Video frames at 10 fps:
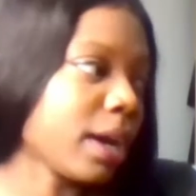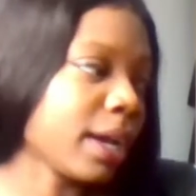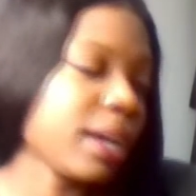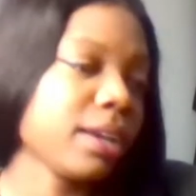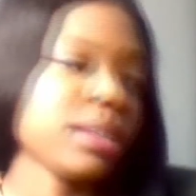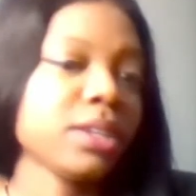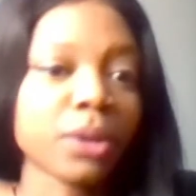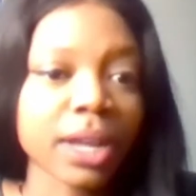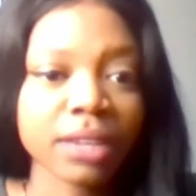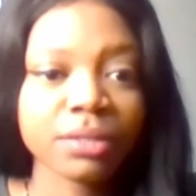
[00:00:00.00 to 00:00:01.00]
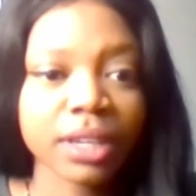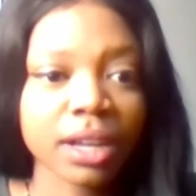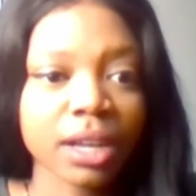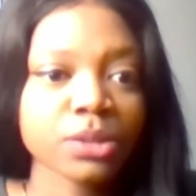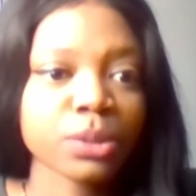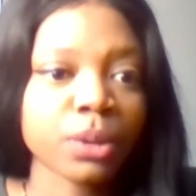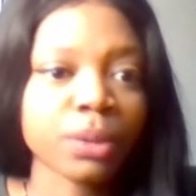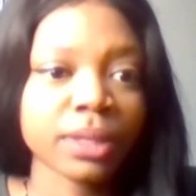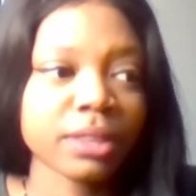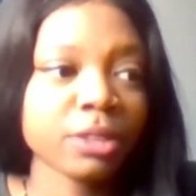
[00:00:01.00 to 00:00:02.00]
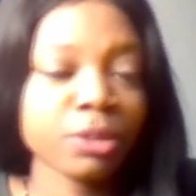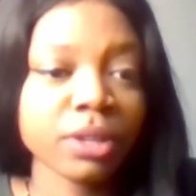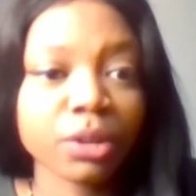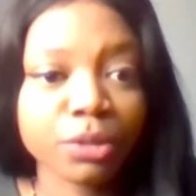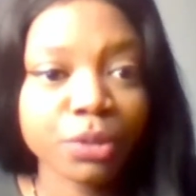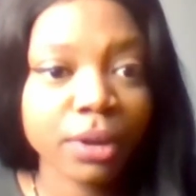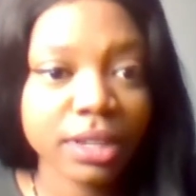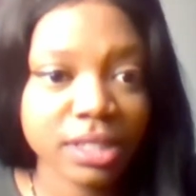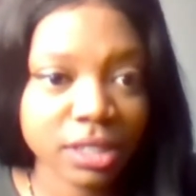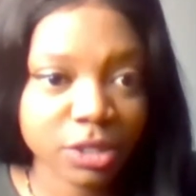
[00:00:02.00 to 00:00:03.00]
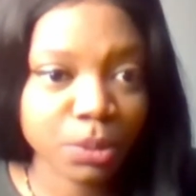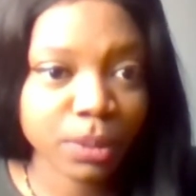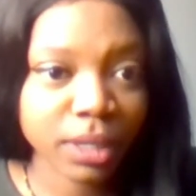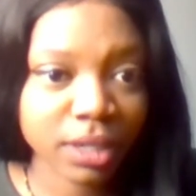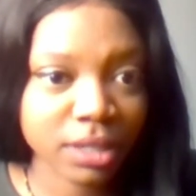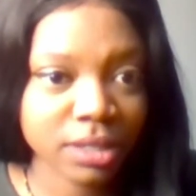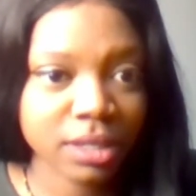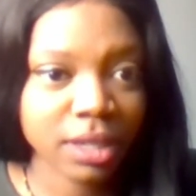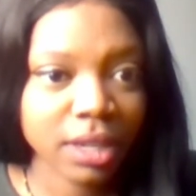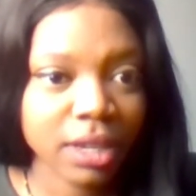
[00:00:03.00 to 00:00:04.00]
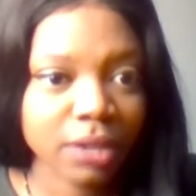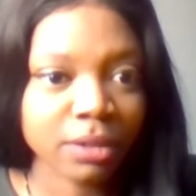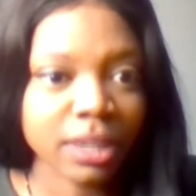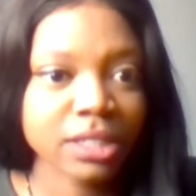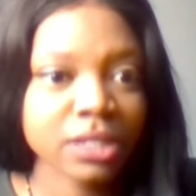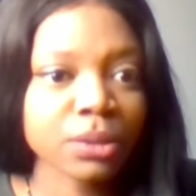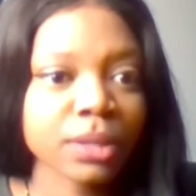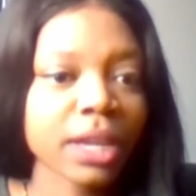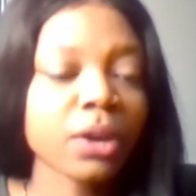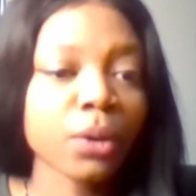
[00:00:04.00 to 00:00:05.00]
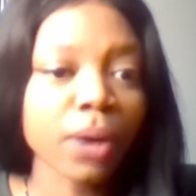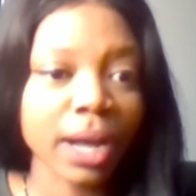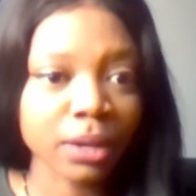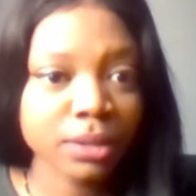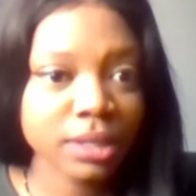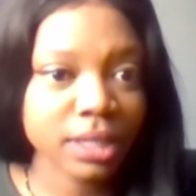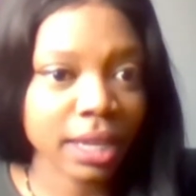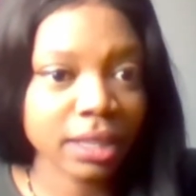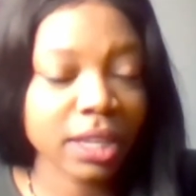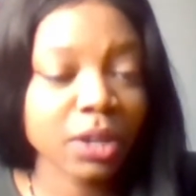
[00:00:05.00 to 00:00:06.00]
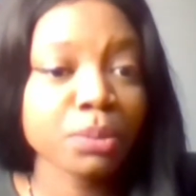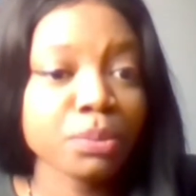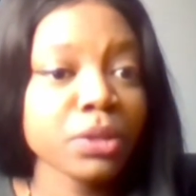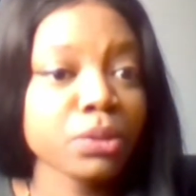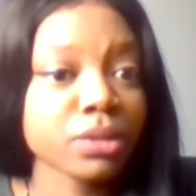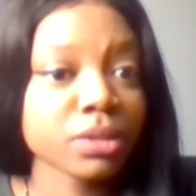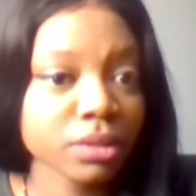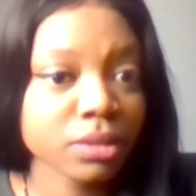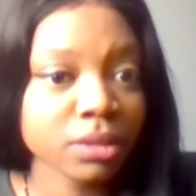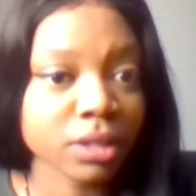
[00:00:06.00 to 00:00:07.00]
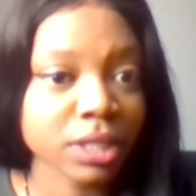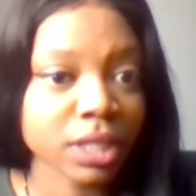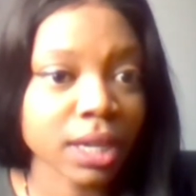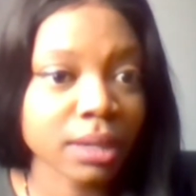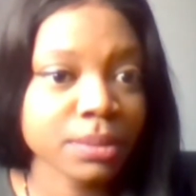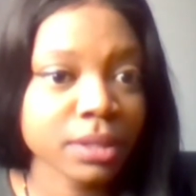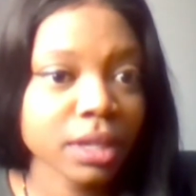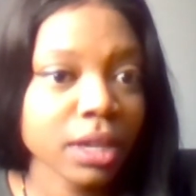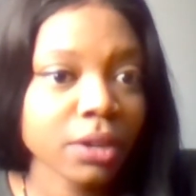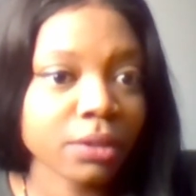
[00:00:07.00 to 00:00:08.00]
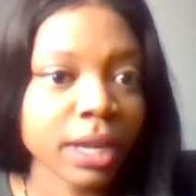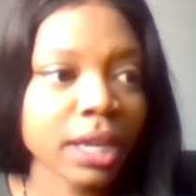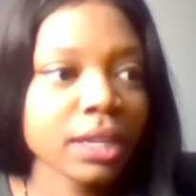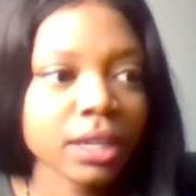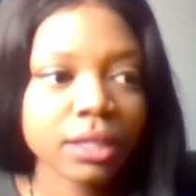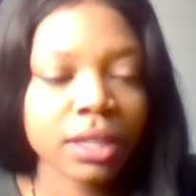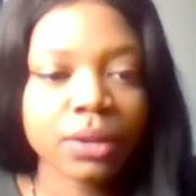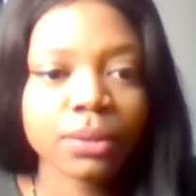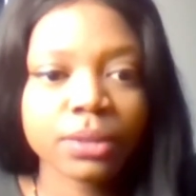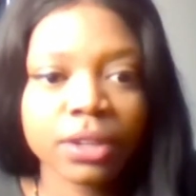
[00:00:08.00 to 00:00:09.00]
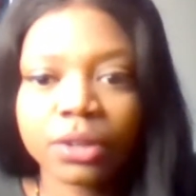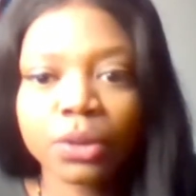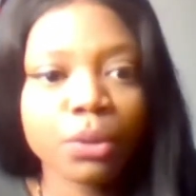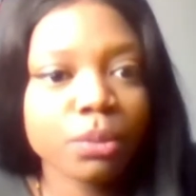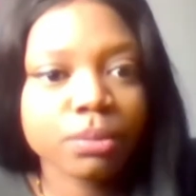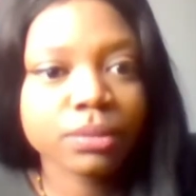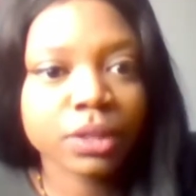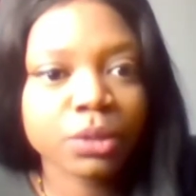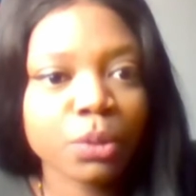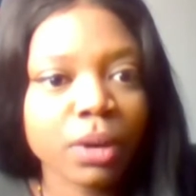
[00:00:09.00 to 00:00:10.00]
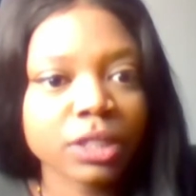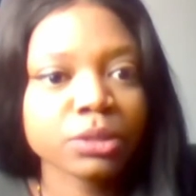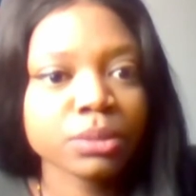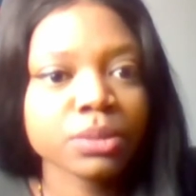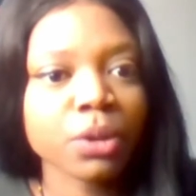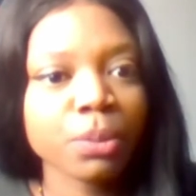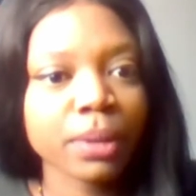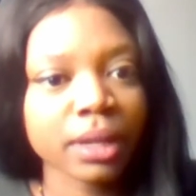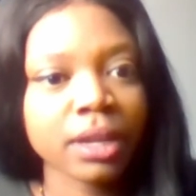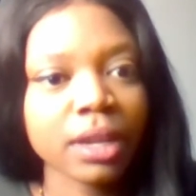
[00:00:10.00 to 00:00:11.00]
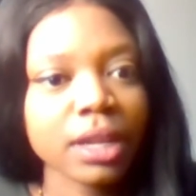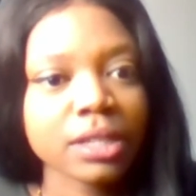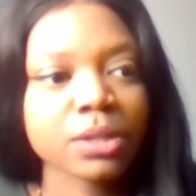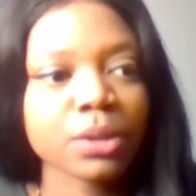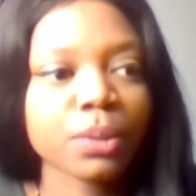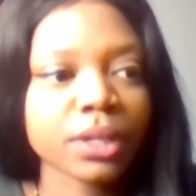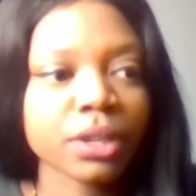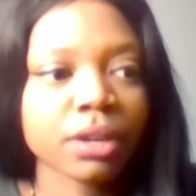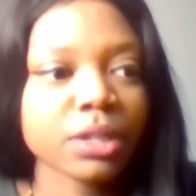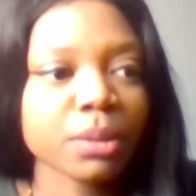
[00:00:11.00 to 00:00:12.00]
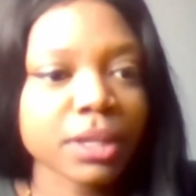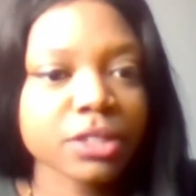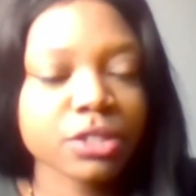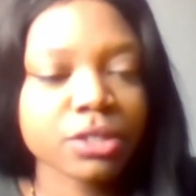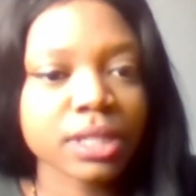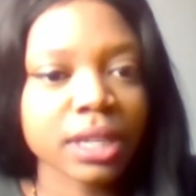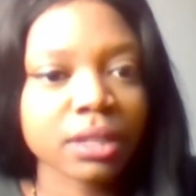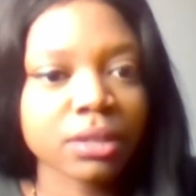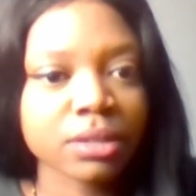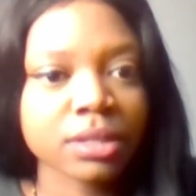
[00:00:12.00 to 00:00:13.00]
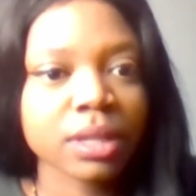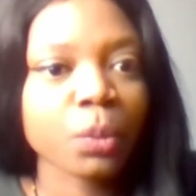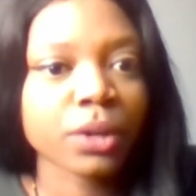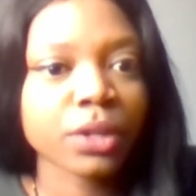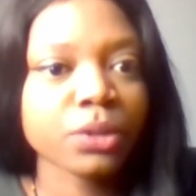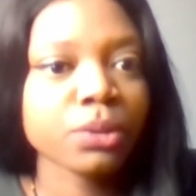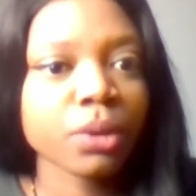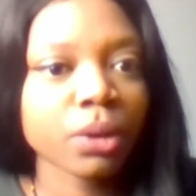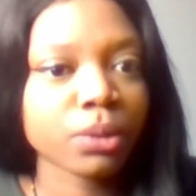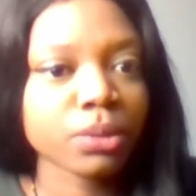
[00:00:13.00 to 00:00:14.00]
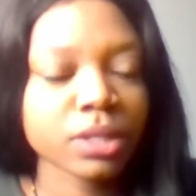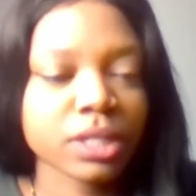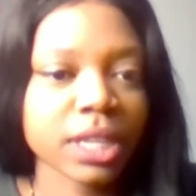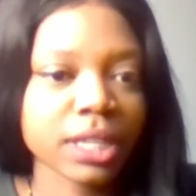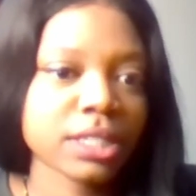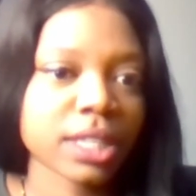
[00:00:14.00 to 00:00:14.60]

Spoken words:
live in a household with 3 or 4 essential workers, right? So they go out and they commute to their jobs, right? There there are no washrooms open. So when you're on your menstrual cycles, where do you go to change